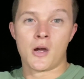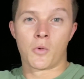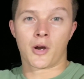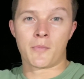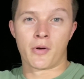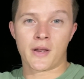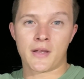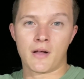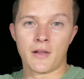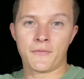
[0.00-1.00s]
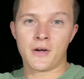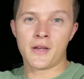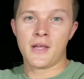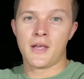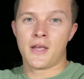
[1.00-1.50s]
we're going to put it in
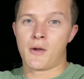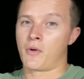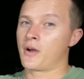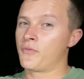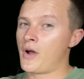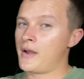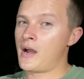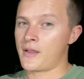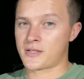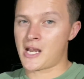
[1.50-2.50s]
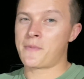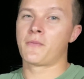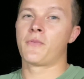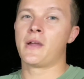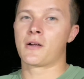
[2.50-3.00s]
Clifford, and we're going to find out at the snap of
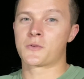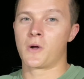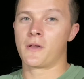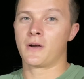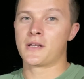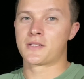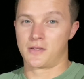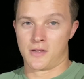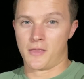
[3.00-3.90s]
the fingers whether it's